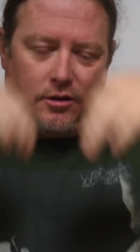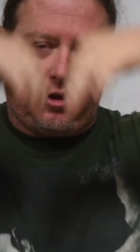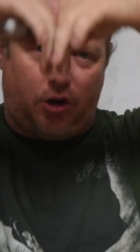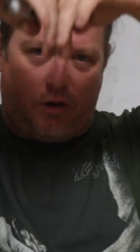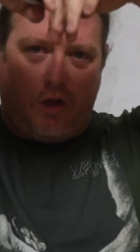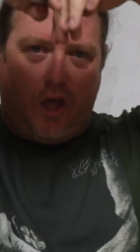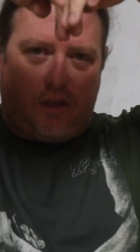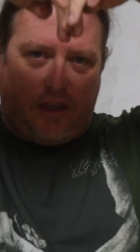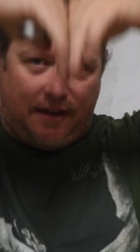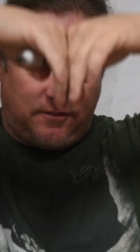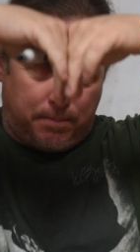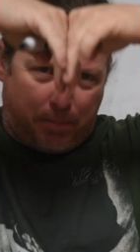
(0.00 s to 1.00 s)
You know,
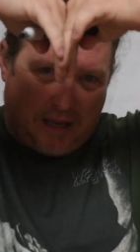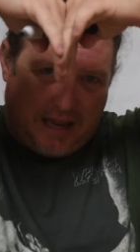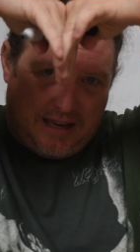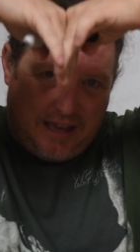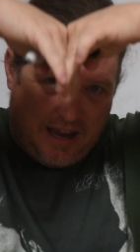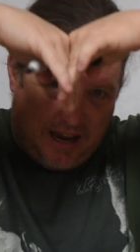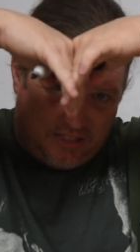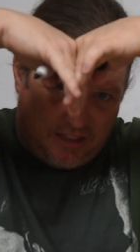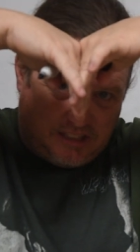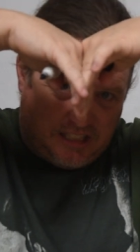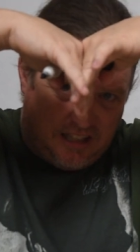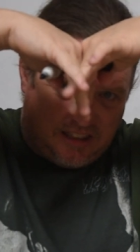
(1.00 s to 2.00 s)
you have your plate, and
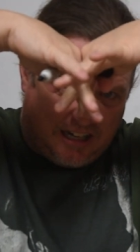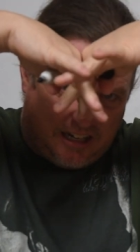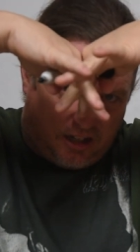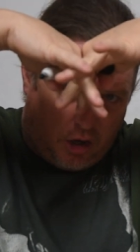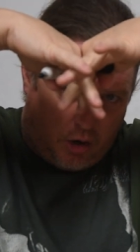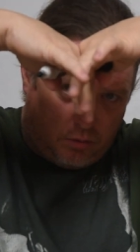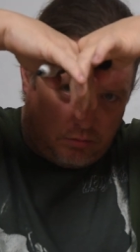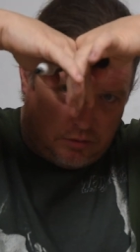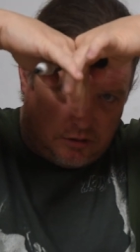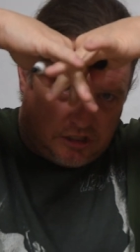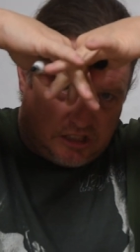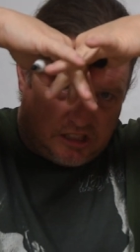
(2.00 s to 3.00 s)
the teeth kind of go
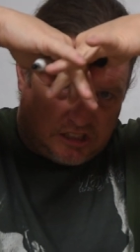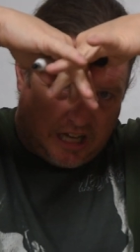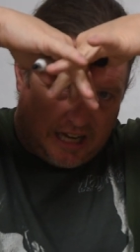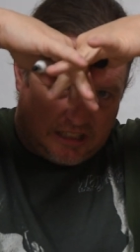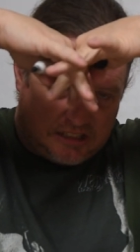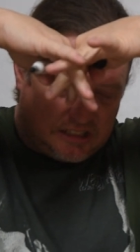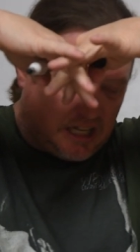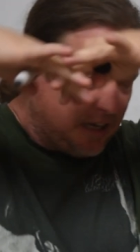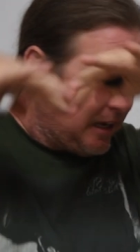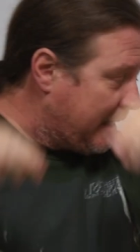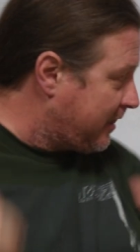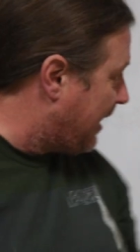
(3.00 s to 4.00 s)
to the side to side like